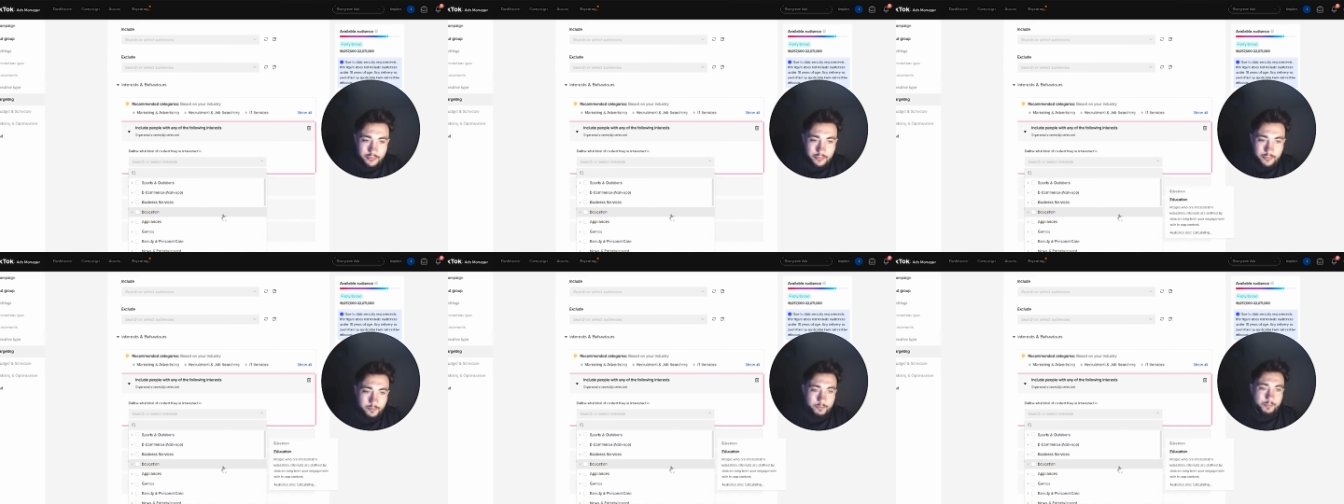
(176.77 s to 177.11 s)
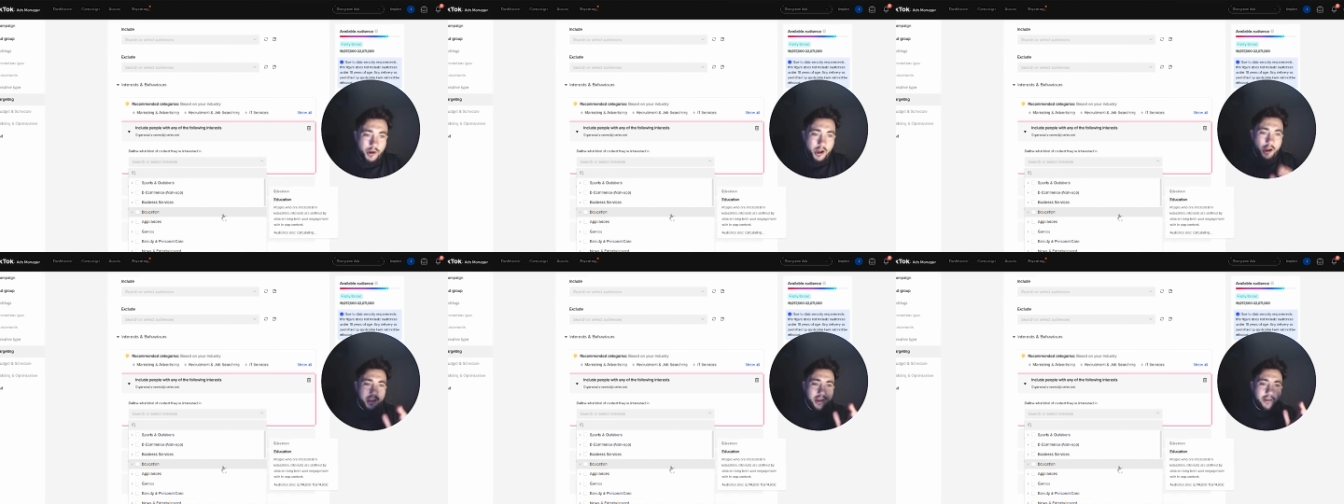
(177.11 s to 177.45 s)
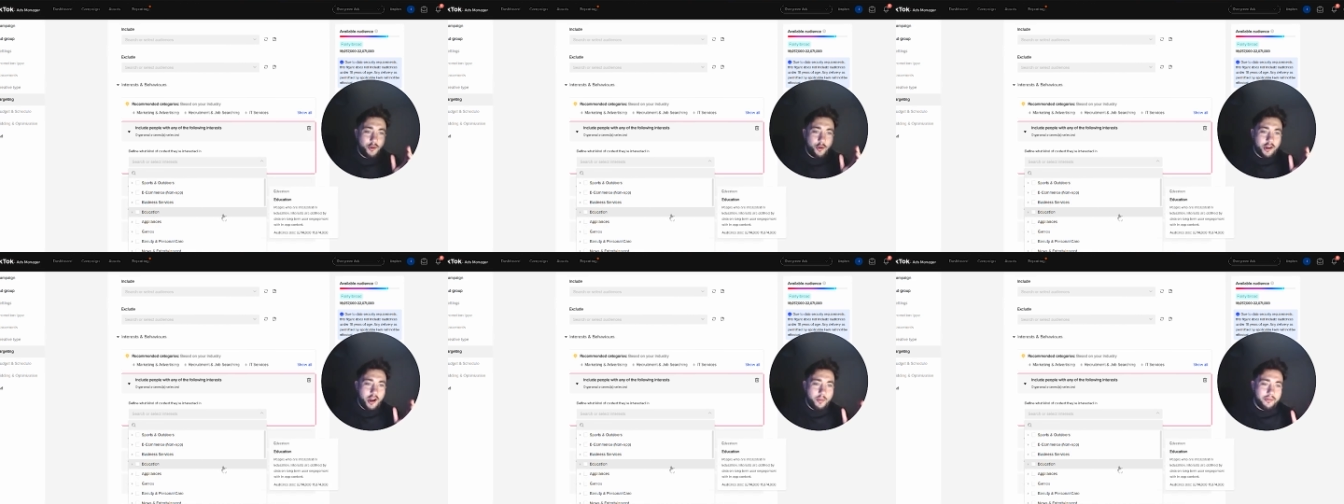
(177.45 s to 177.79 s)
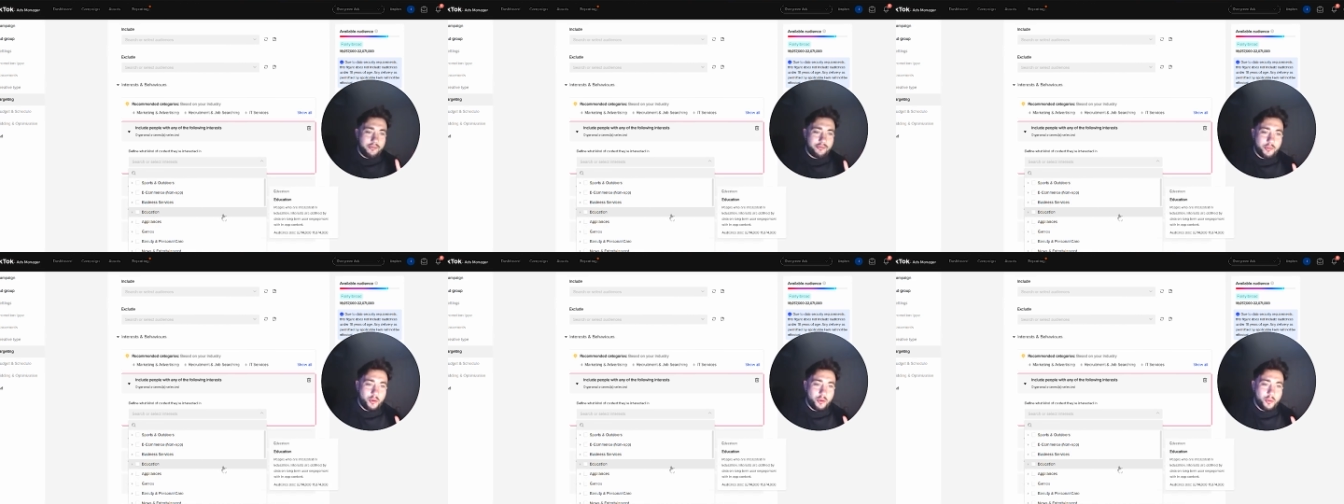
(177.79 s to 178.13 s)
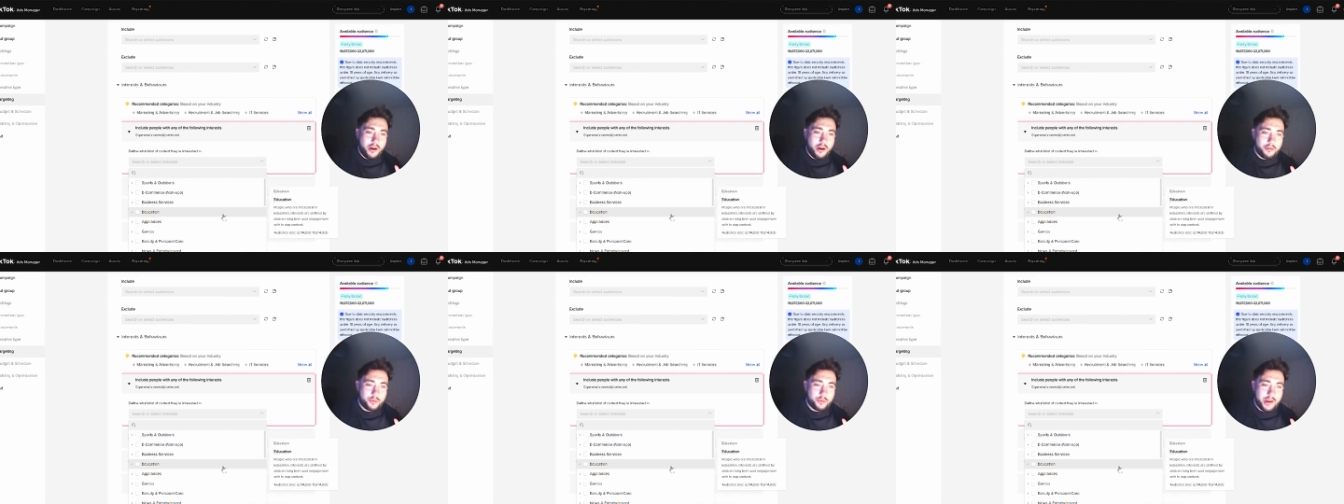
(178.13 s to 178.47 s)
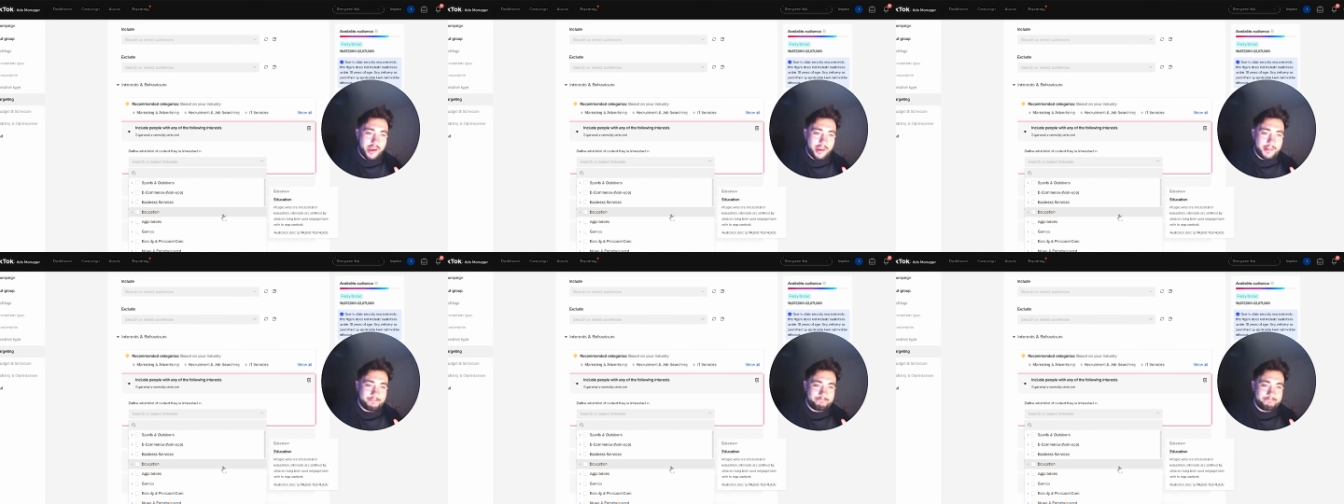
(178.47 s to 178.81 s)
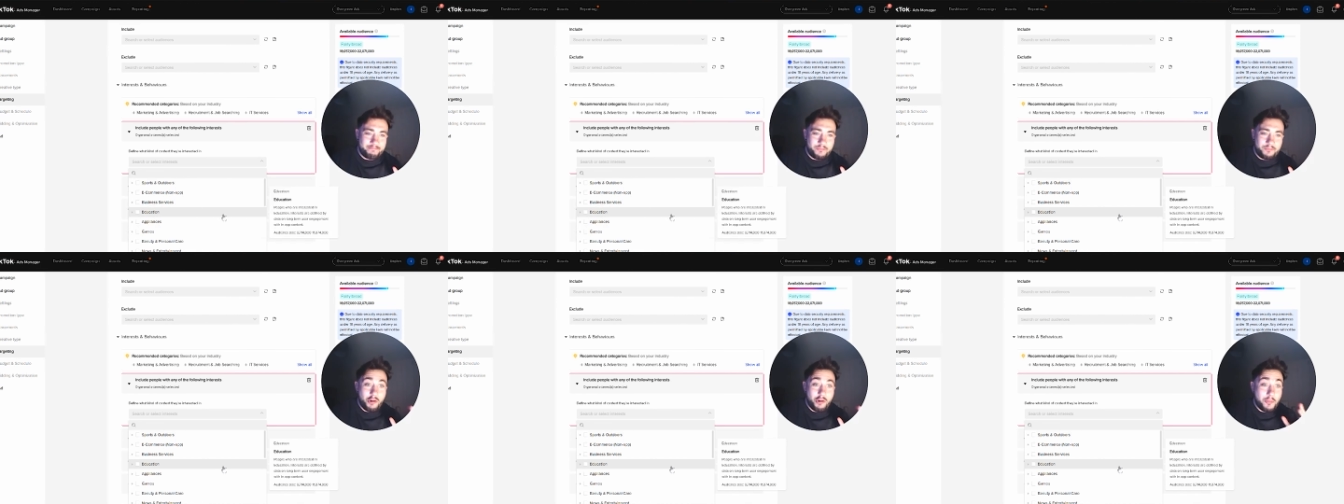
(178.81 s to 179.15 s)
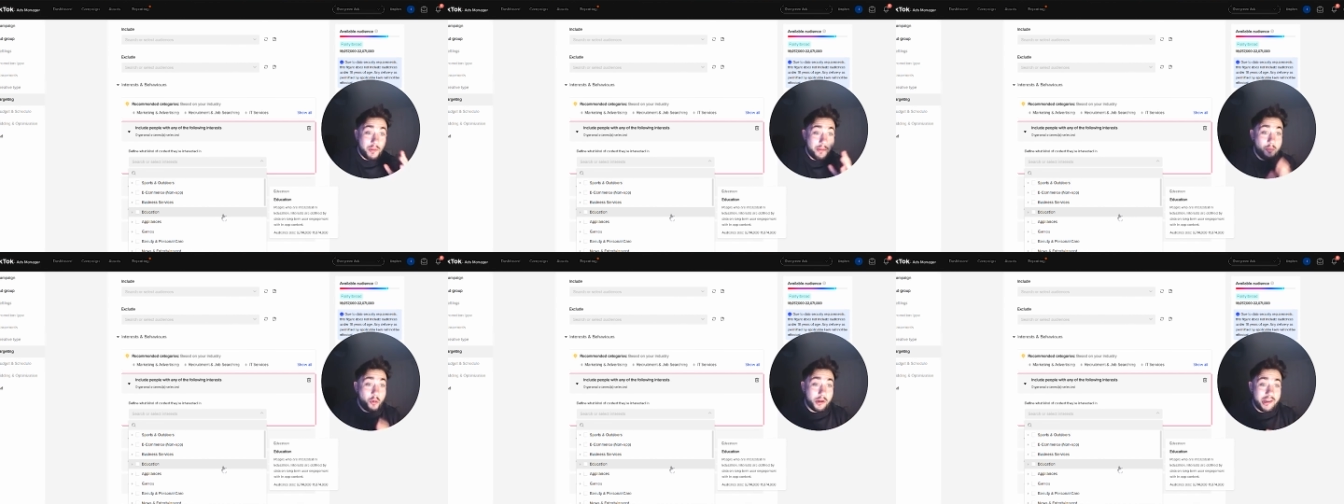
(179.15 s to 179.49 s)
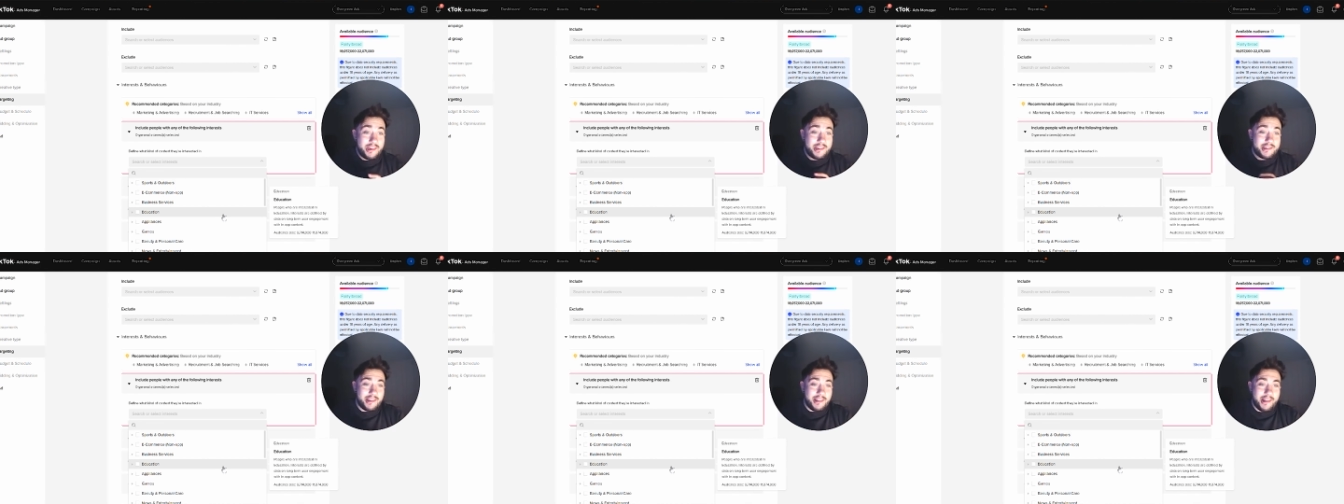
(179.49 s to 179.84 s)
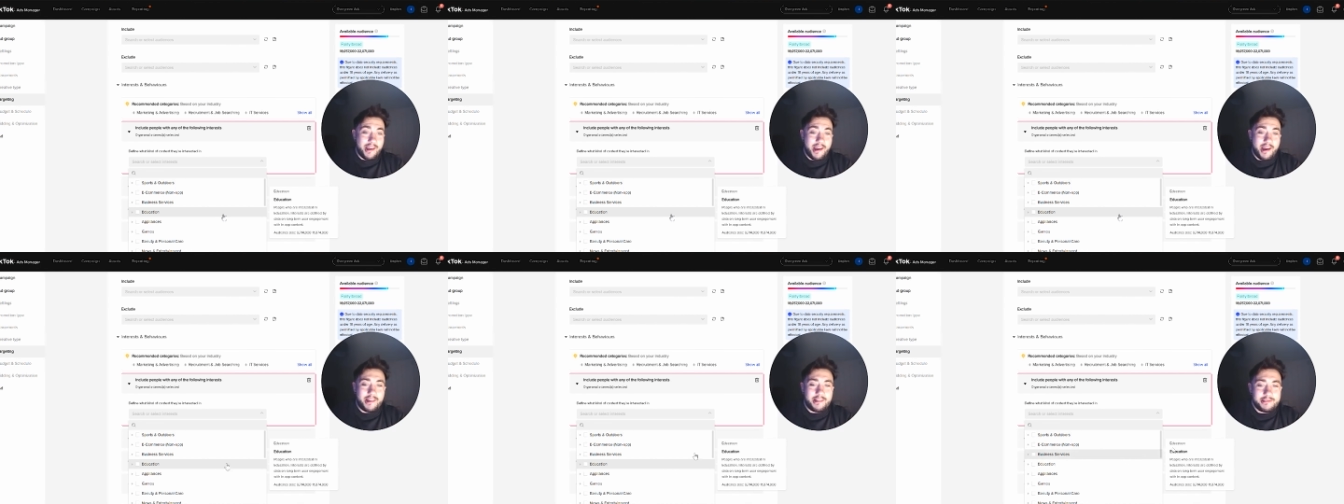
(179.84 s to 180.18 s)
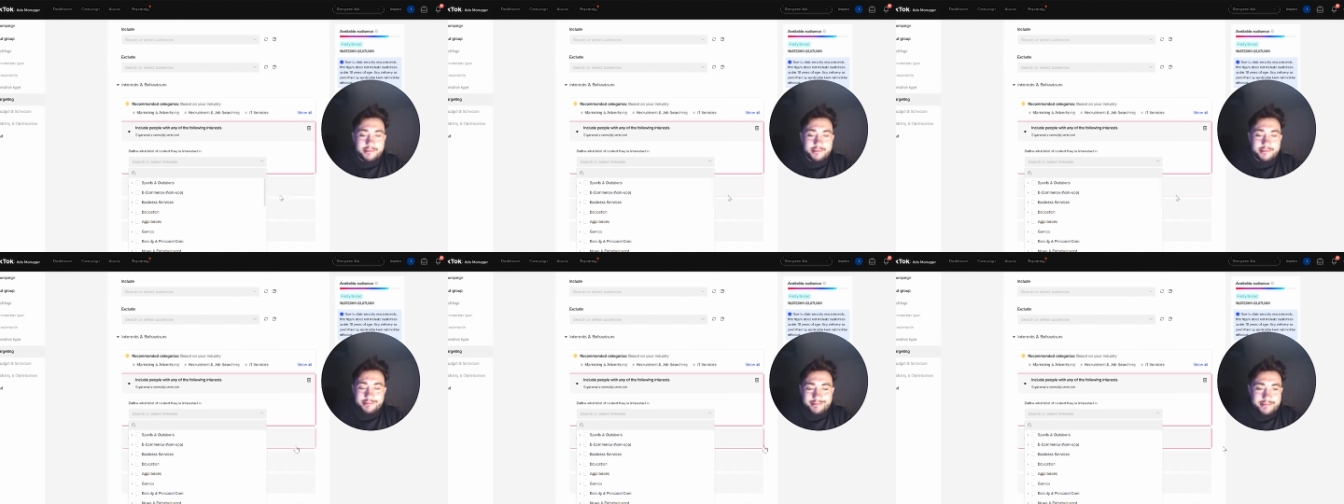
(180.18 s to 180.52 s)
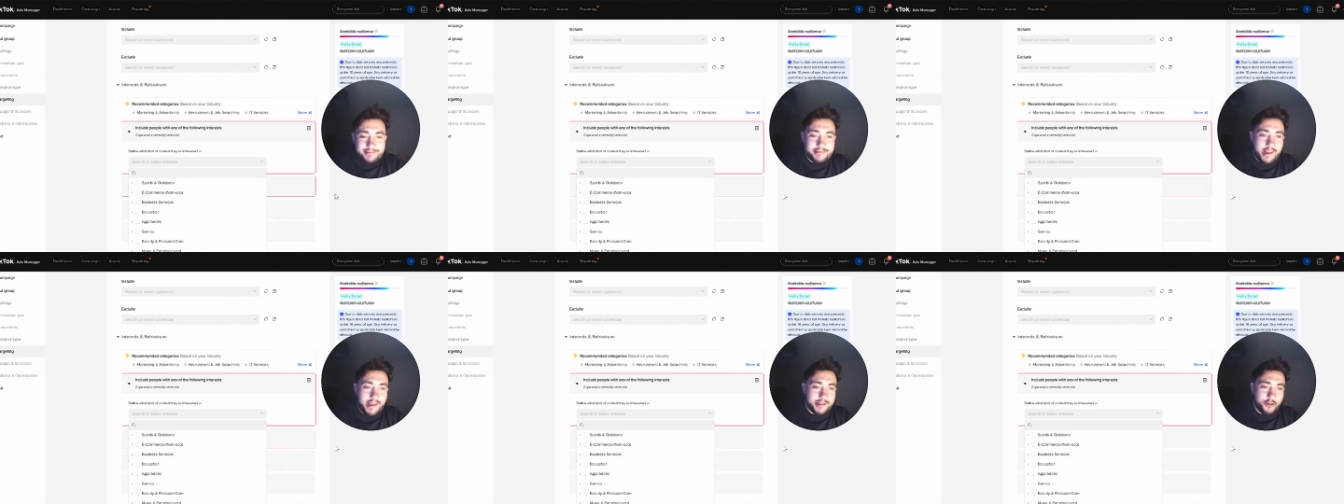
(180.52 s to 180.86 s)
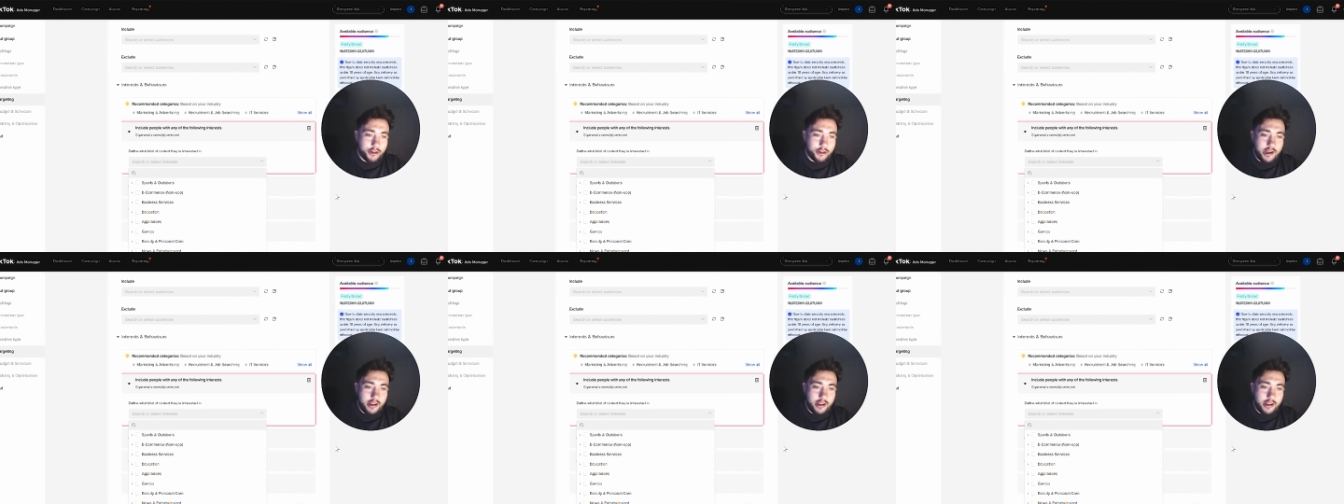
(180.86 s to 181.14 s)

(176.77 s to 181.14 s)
But if you're coming from a world where you're a bit more niche than that, that's not going to cut the